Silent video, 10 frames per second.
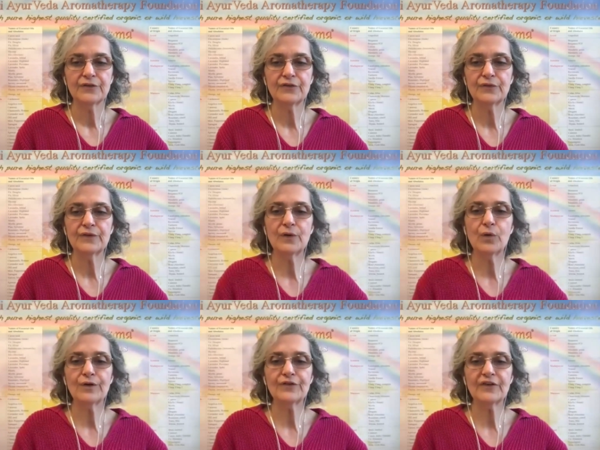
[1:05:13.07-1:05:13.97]
to the
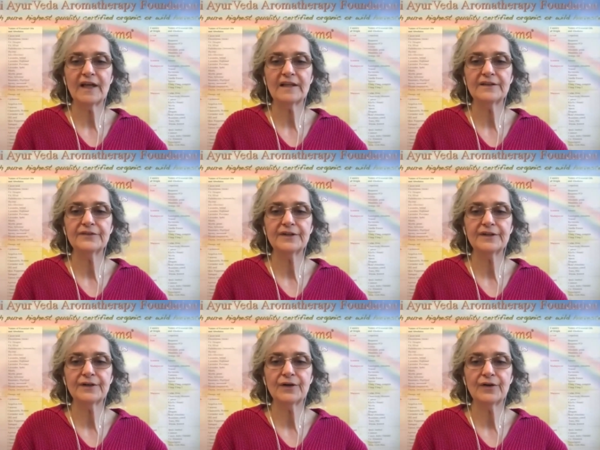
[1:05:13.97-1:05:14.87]
course
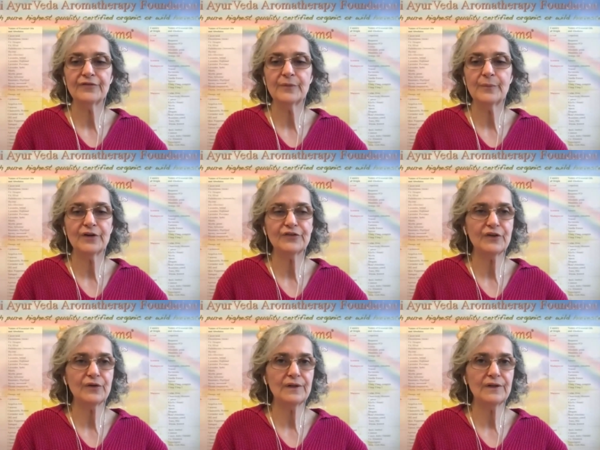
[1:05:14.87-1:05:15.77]
calendar of the
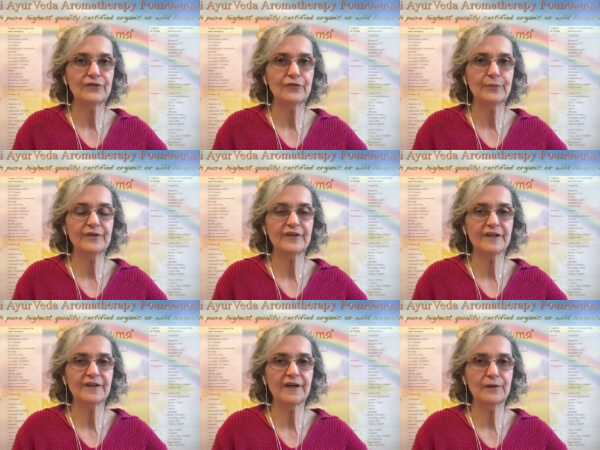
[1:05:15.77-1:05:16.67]
Maharishi College of
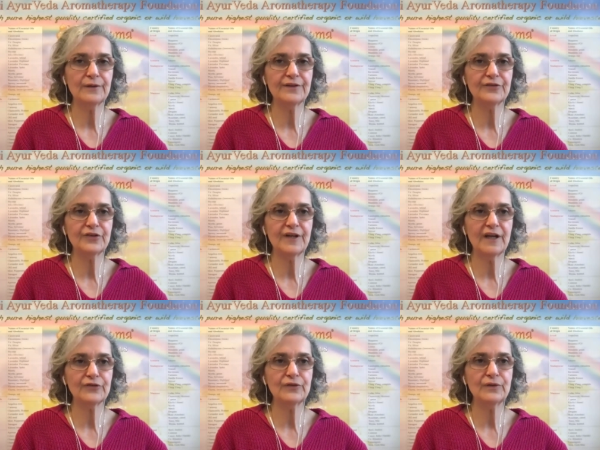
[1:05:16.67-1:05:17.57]
Perfect Health
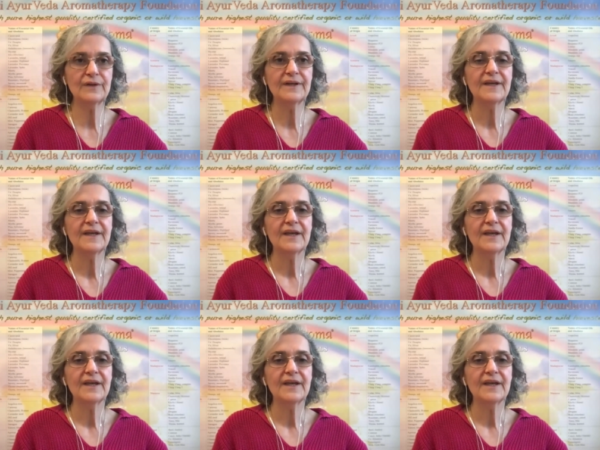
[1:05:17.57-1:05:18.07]
International,